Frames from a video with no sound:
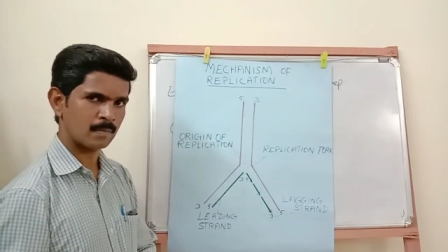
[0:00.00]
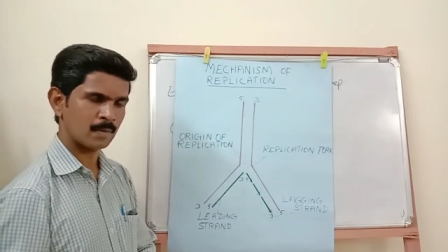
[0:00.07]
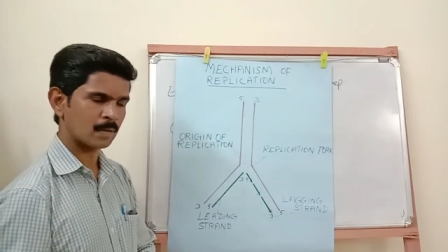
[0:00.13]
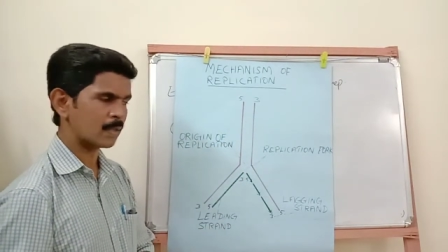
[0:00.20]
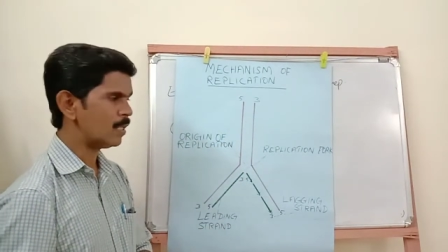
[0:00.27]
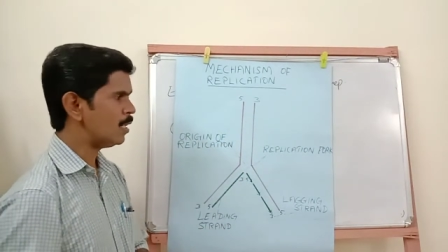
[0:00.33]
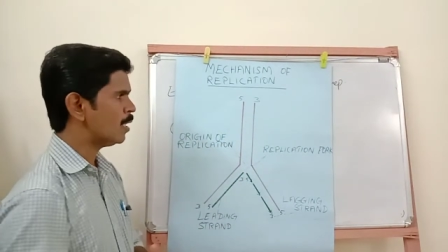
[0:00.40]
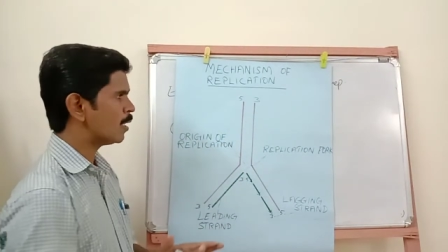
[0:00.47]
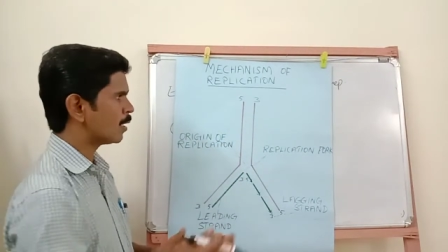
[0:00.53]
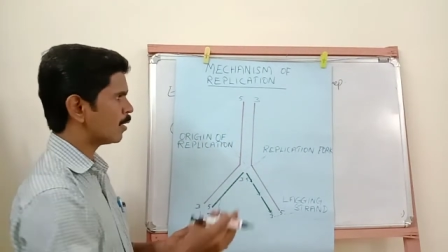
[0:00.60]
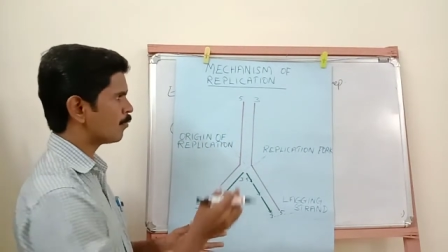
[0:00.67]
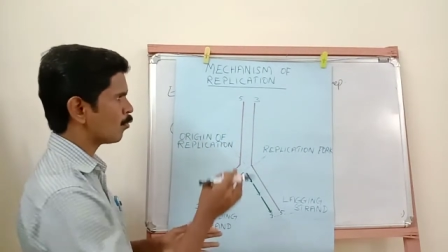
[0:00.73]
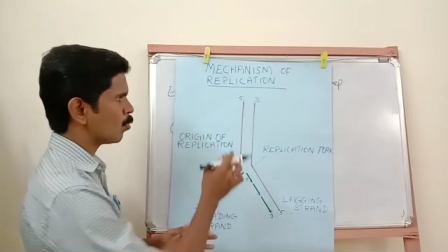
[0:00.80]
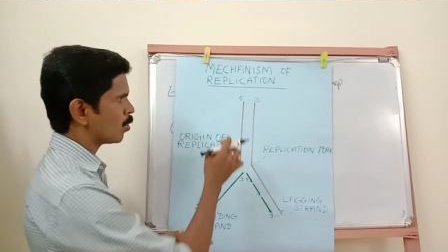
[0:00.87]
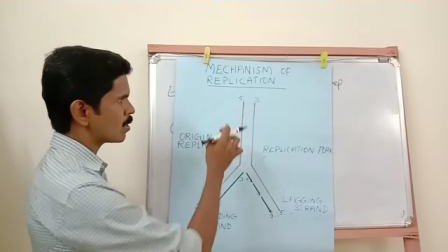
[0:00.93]
Okay,
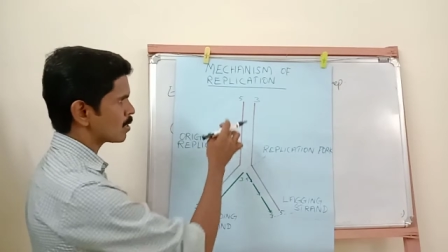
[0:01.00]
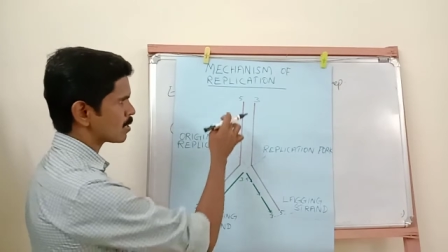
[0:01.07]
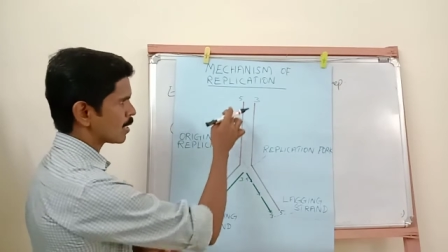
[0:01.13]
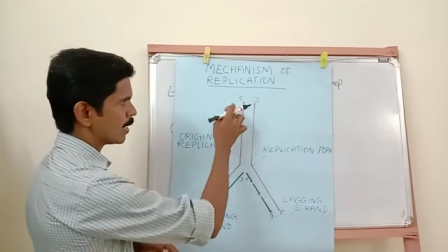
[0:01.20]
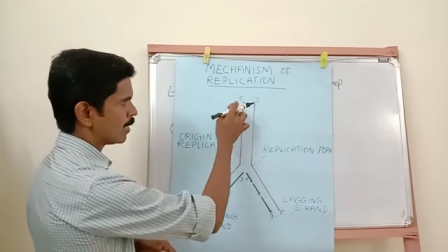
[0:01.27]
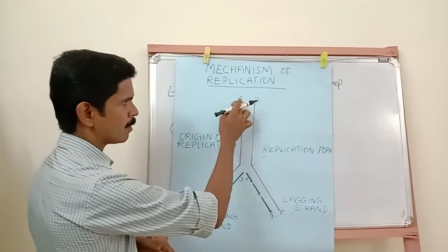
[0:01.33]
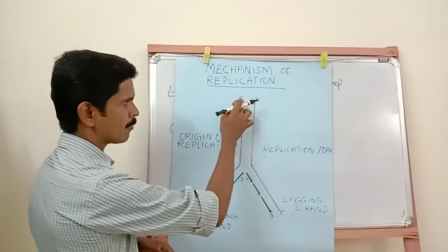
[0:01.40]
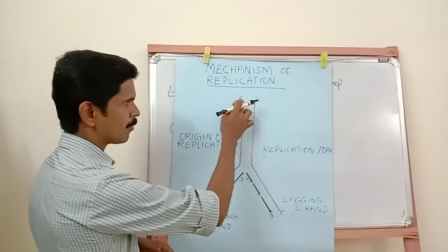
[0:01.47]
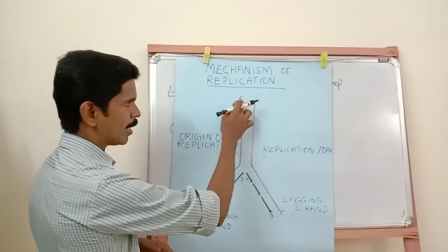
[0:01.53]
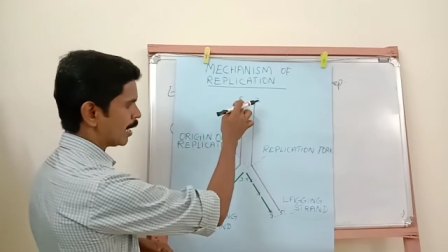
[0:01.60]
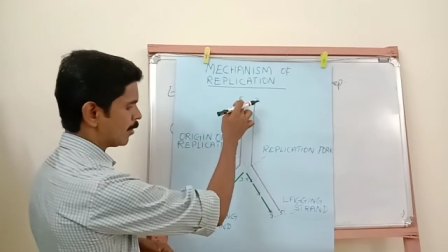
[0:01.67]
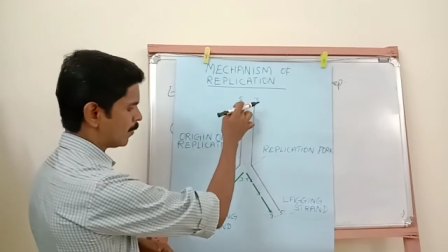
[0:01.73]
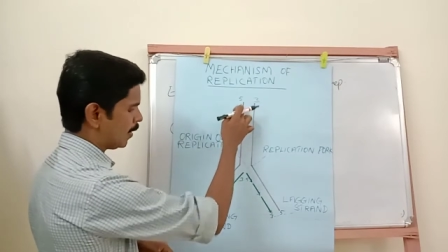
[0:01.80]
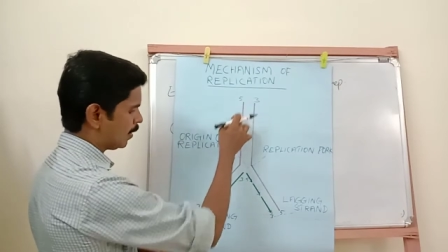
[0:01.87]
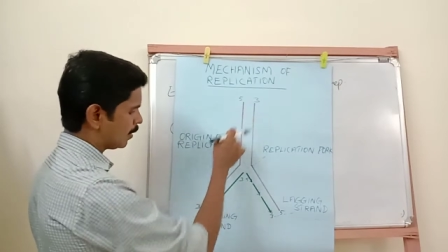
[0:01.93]
if one strand
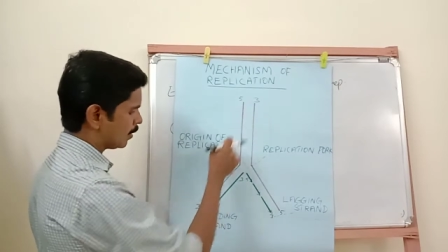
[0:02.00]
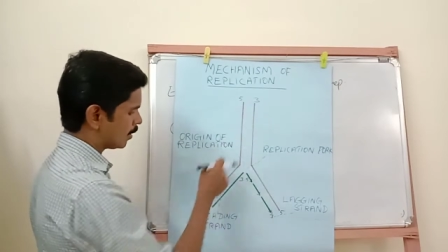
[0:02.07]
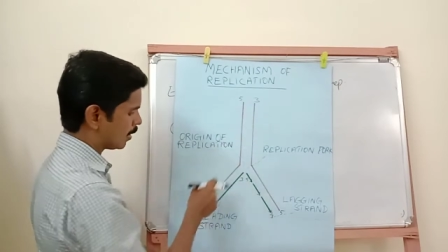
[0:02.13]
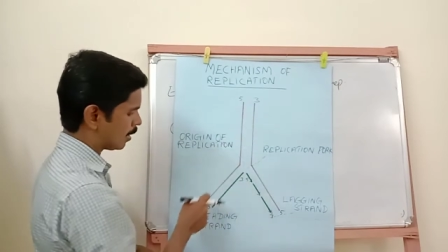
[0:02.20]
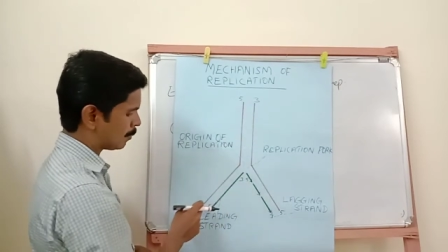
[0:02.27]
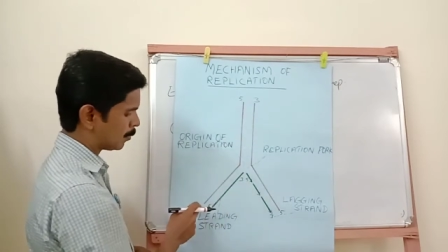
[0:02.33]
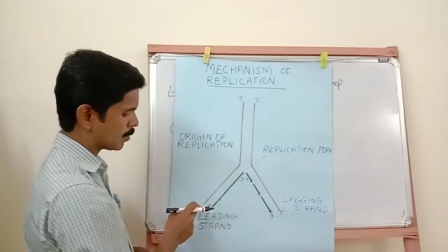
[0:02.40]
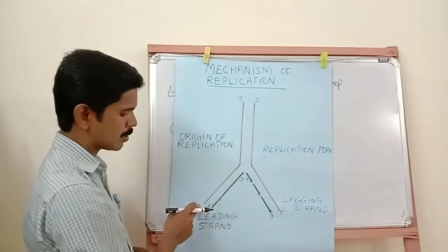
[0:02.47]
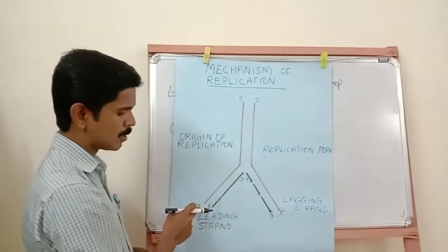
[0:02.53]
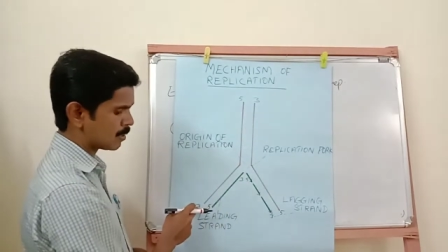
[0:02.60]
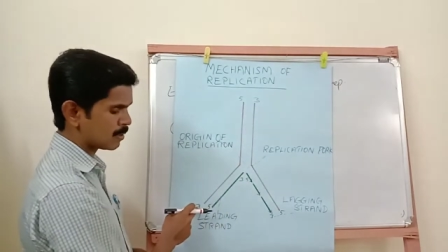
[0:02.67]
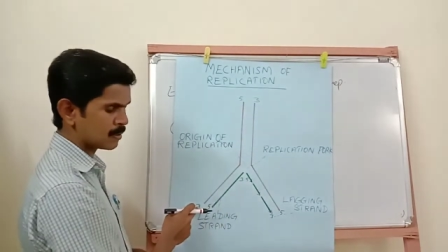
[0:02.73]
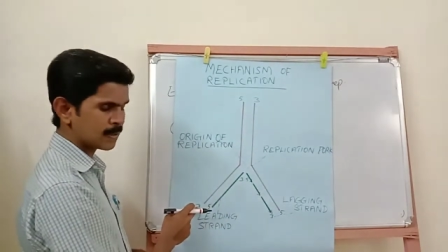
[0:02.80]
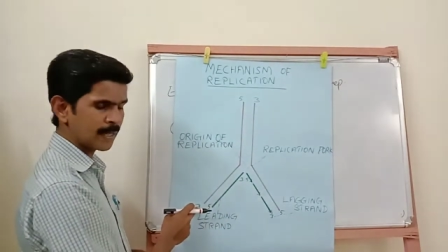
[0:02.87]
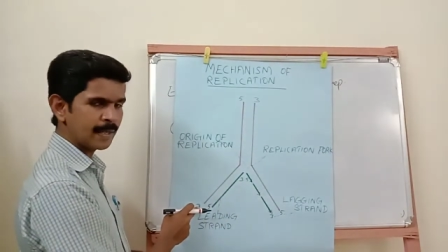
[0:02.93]
5 end, the
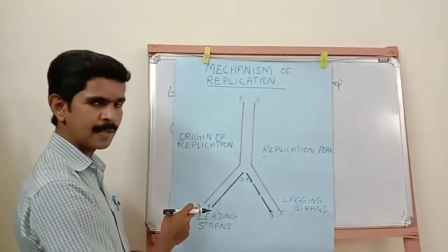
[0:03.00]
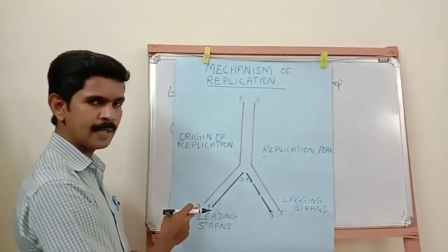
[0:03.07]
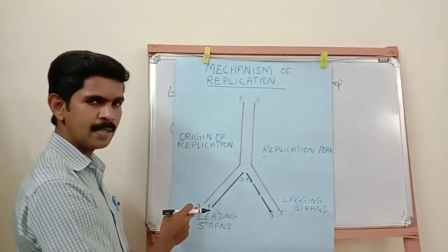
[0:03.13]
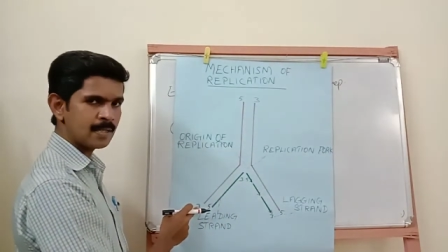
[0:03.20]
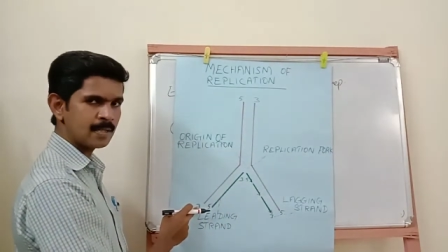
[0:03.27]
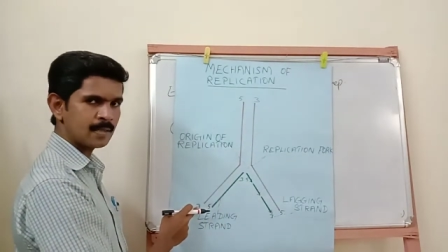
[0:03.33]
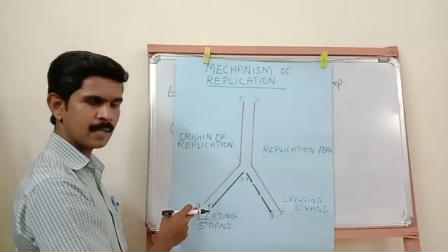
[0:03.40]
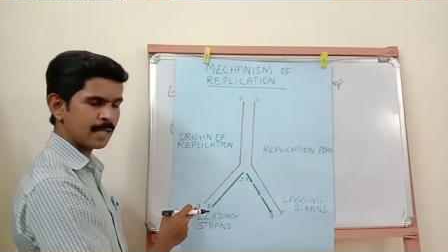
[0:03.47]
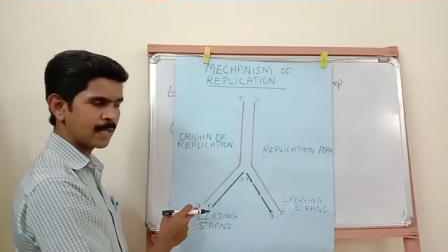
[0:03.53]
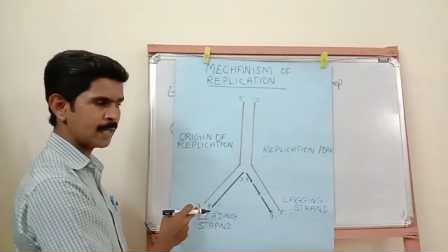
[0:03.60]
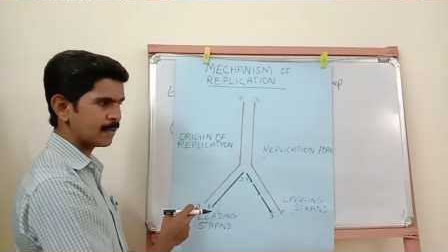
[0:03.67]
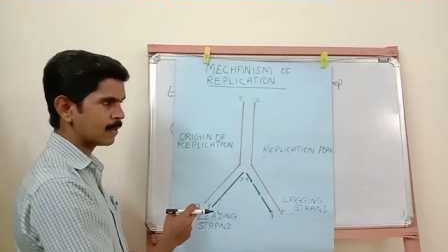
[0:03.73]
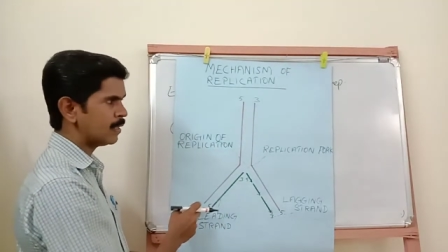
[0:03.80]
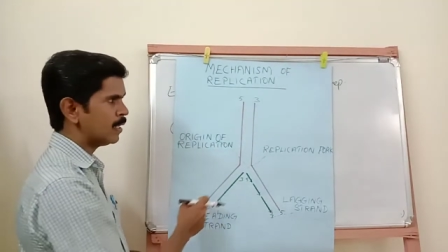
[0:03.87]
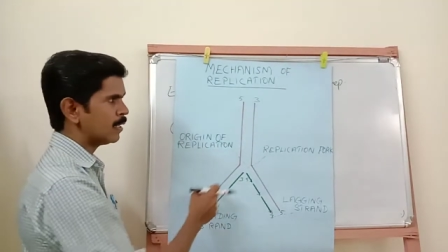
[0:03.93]
opposite side is 3 end.